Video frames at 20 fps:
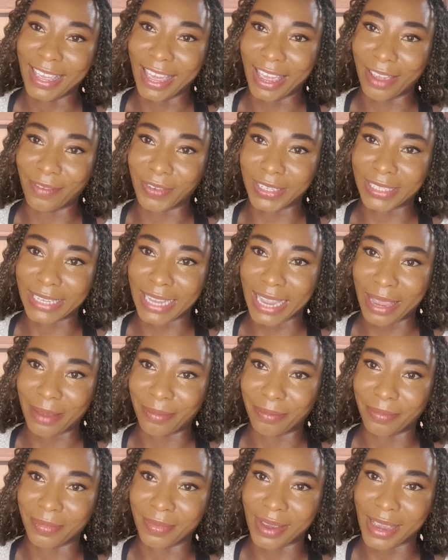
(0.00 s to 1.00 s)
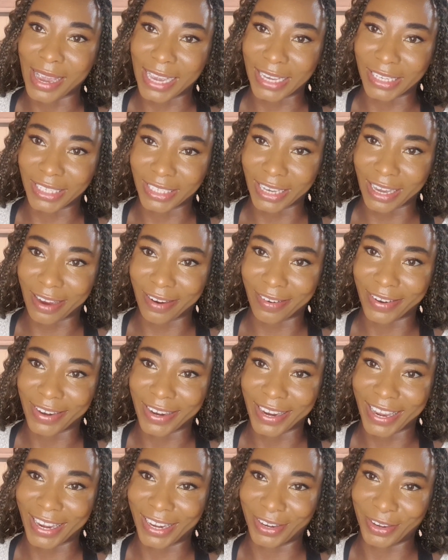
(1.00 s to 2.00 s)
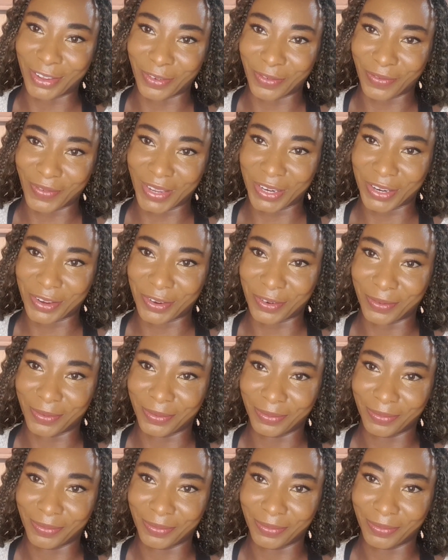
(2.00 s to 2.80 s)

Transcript: every time I share a new video.